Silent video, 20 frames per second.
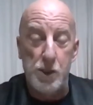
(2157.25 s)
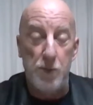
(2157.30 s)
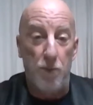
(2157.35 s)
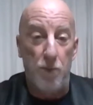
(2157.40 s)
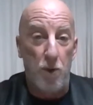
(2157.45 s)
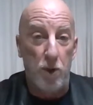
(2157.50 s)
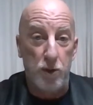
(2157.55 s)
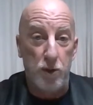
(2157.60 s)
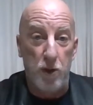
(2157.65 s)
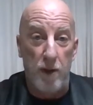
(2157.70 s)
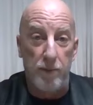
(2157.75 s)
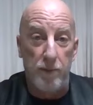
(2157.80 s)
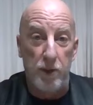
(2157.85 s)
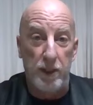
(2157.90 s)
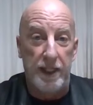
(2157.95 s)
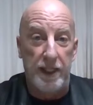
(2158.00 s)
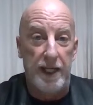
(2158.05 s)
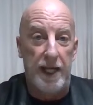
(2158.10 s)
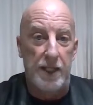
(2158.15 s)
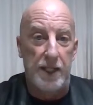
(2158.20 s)
the more trouble
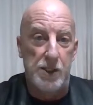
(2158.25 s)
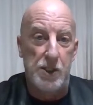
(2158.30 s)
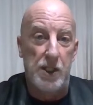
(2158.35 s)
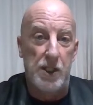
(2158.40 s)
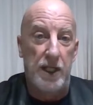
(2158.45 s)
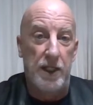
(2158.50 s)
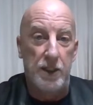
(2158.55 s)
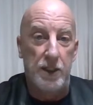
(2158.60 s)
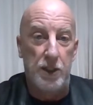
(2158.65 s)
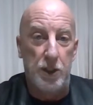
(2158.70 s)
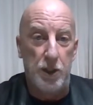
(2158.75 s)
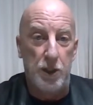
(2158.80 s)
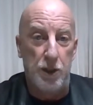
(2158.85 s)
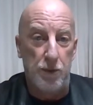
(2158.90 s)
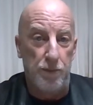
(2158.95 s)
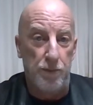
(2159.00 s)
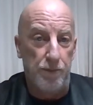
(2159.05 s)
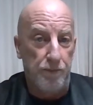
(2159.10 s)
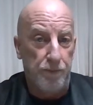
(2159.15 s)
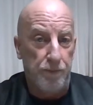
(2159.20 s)
he gets into.